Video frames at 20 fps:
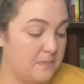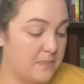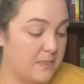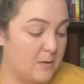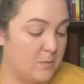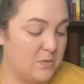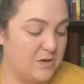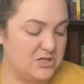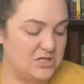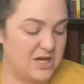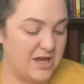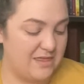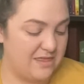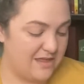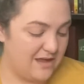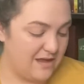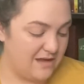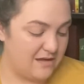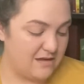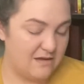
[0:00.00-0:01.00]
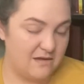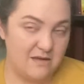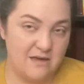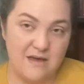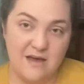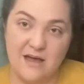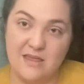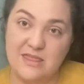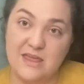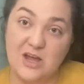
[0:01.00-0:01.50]
which I think
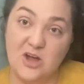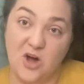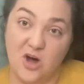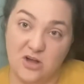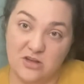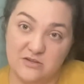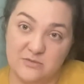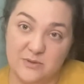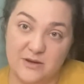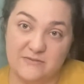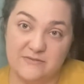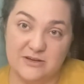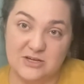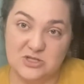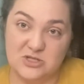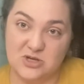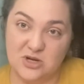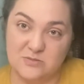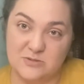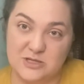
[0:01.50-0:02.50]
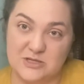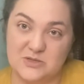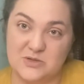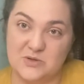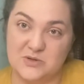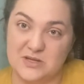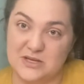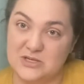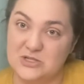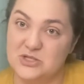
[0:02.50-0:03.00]
all of my finished objects are
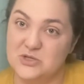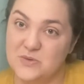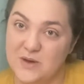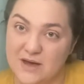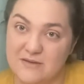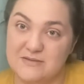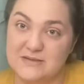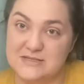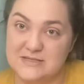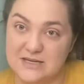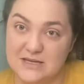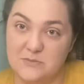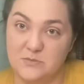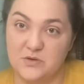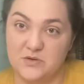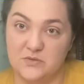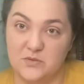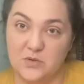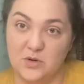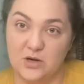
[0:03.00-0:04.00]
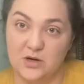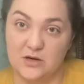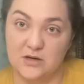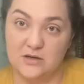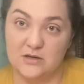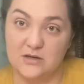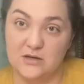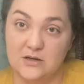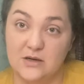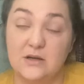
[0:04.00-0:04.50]
things you haven't seen before.
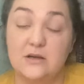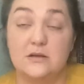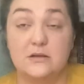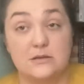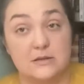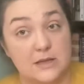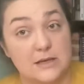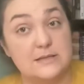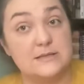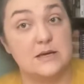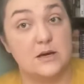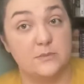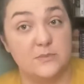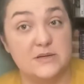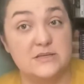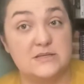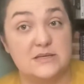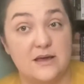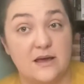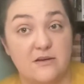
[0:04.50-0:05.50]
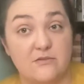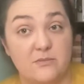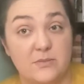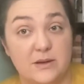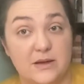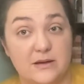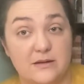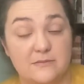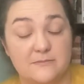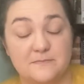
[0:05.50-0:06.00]
That's how busy I've
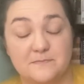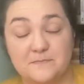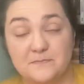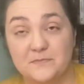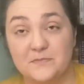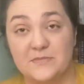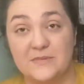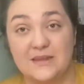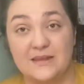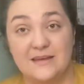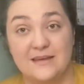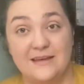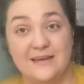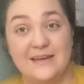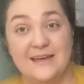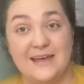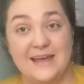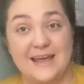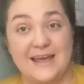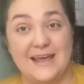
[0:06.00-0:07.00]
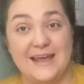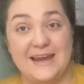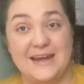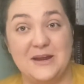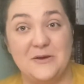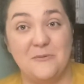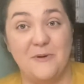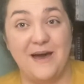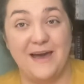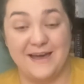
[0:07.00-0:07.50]
been.
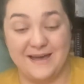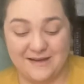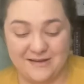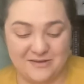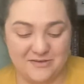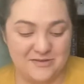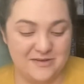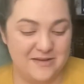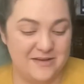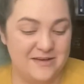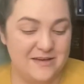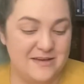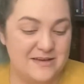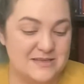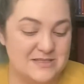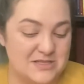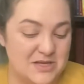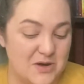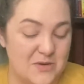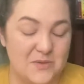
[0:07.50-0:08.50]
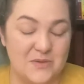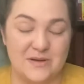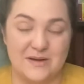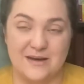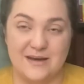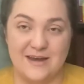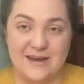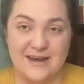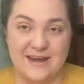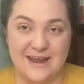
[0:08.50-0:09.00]
Anyway, so
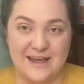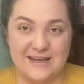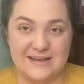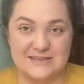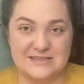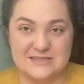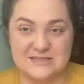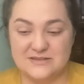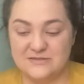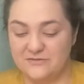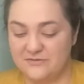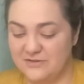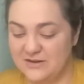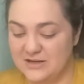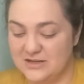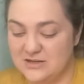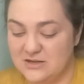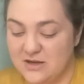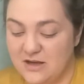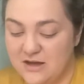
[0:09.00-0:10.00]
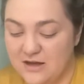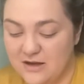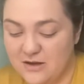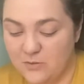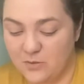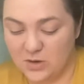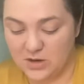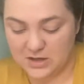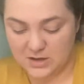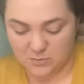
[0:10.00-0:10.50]
next
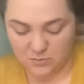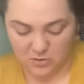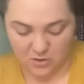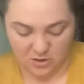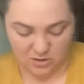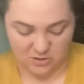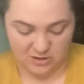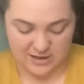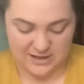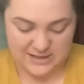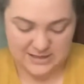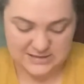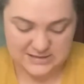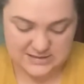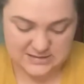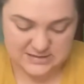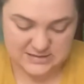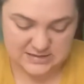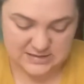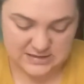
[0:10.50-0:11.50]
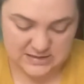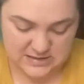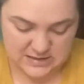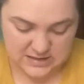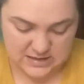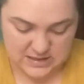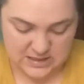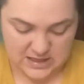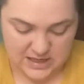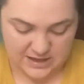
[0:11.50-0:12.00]
work in progress,
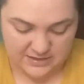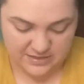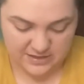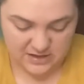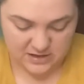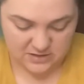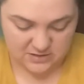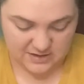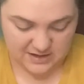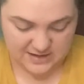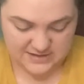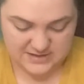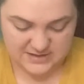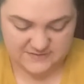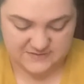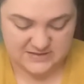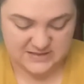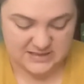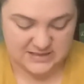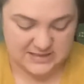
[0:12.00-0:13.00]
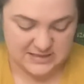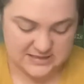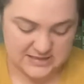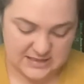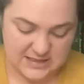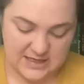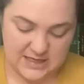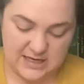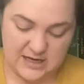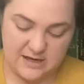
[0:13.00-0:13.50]
I think you guys have seen this. I
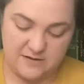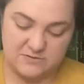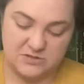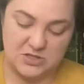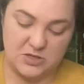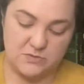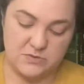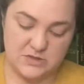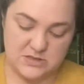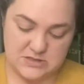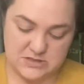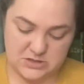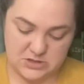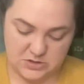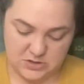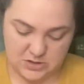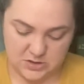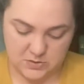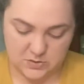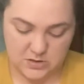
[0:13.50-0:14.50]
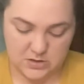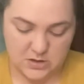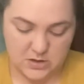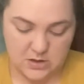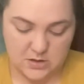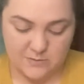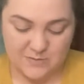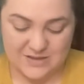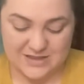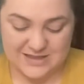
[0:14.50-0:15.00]
think I have shown this to you. But